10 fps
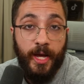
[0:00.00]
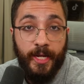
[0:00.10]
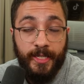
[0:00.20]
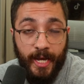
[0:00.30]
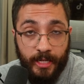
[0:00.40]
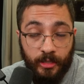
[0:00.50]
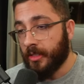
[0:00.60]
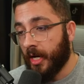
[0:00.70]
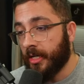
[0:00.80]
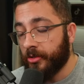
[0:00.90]
Again,
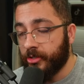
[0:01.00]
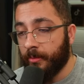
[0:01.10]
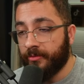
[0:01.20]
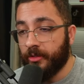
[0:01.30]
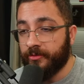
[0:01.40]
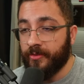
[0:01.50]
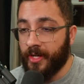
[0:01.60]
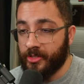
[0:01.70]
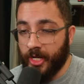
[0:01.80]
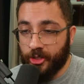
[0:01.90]
now I know some of their
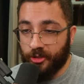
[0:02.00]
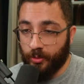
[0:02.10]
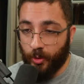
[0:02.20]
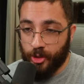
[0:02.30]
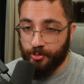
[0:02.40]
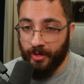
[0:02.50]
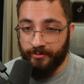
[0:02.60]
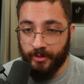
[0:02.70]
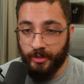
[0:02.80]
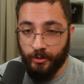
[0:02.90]
fans actually watch my
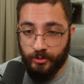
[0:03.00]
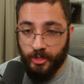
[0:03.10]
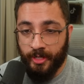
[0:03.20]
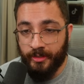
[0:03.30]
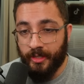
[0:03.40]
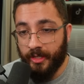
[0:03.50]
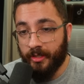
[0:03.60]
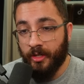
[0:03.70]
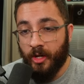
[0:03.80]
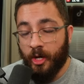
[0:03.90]
videos, and they